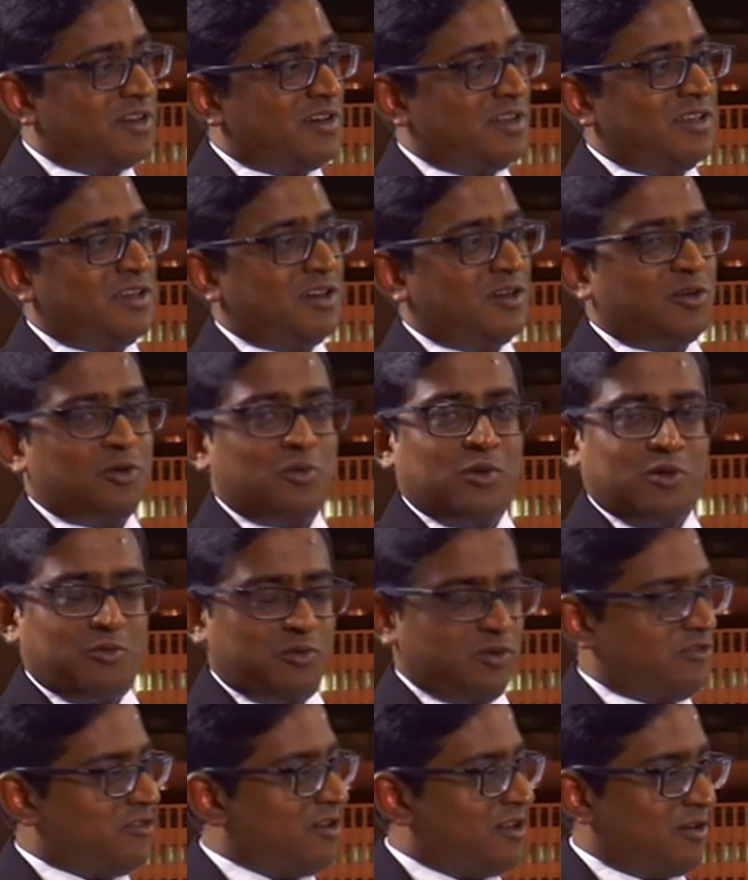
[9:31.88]
earlier, you know,
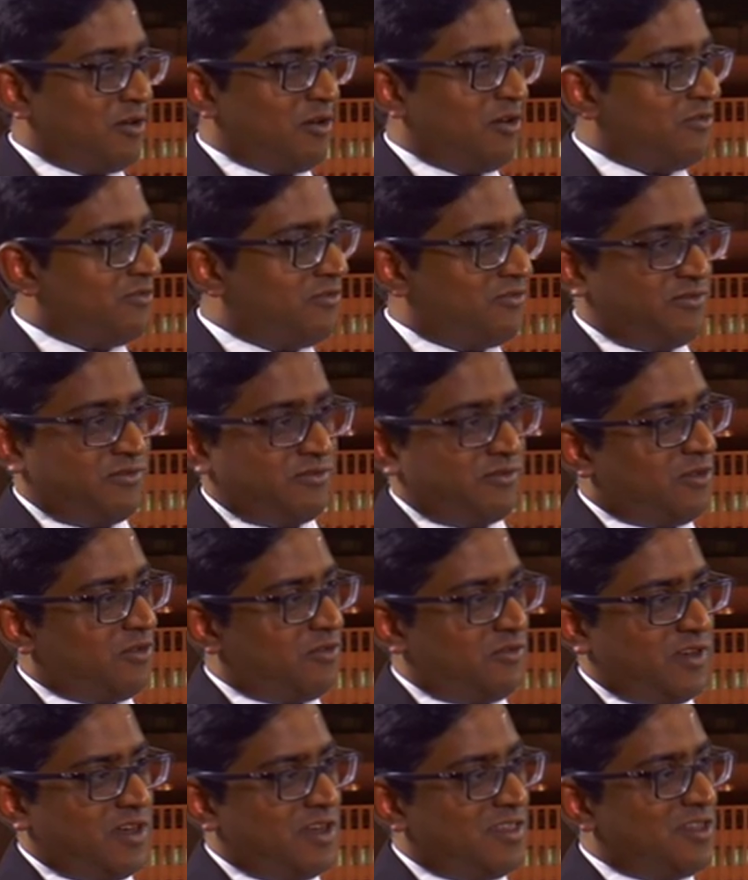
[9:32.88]
we're chatting
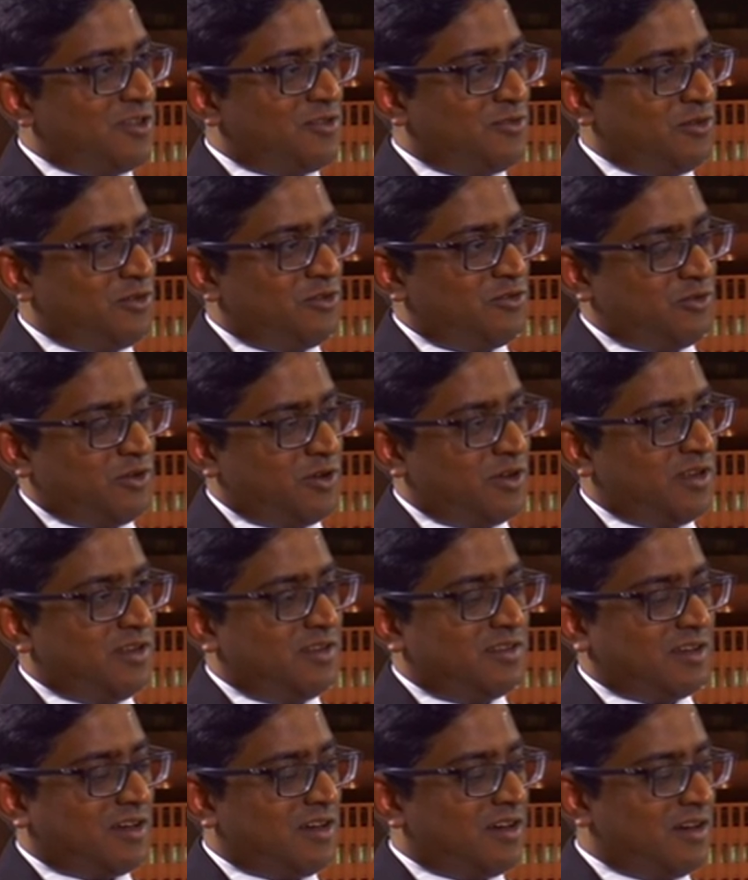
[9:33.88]
off air that you
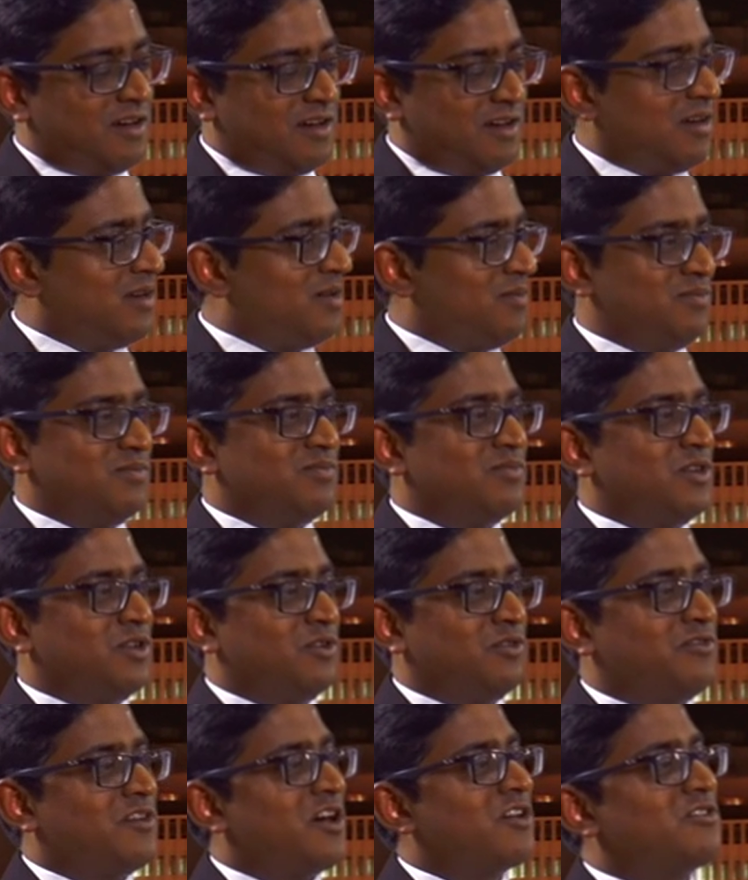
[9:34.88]
enjoyed, you
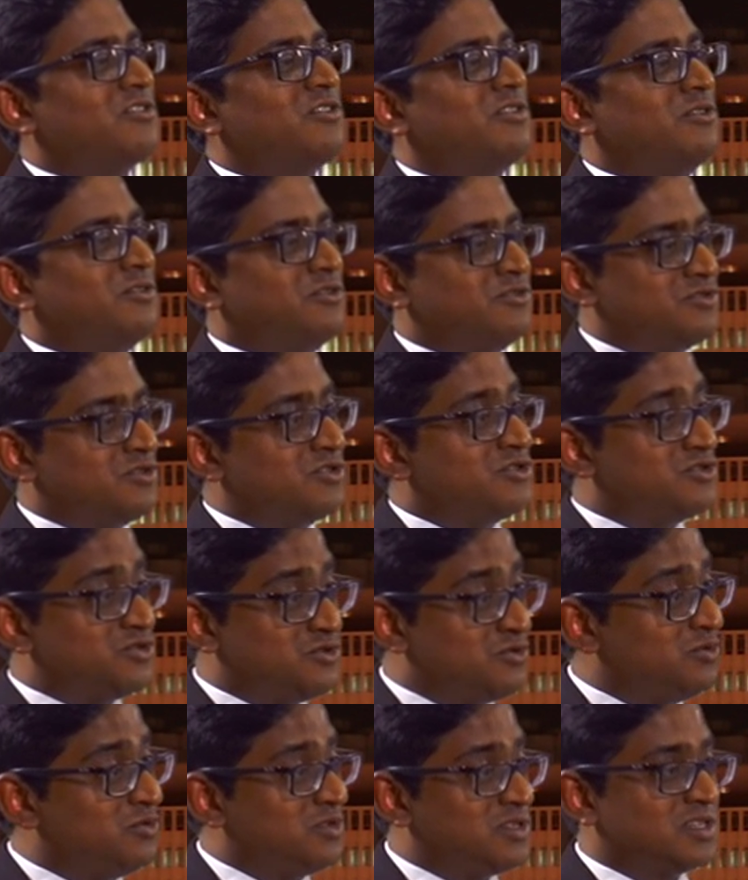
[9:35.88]
know, fashion, you enjoyed
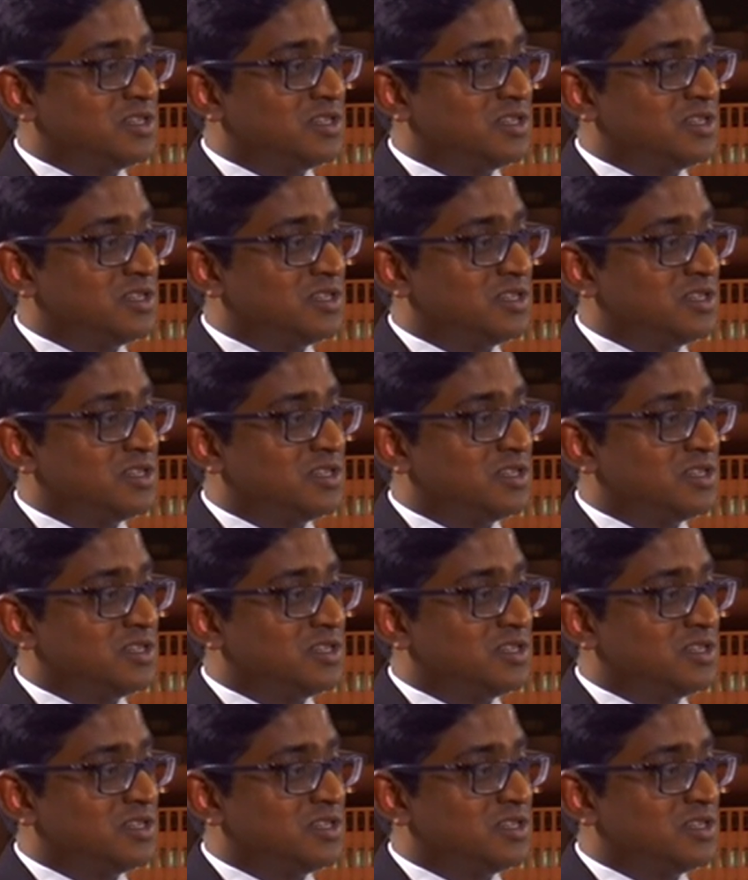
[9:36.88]
shoes.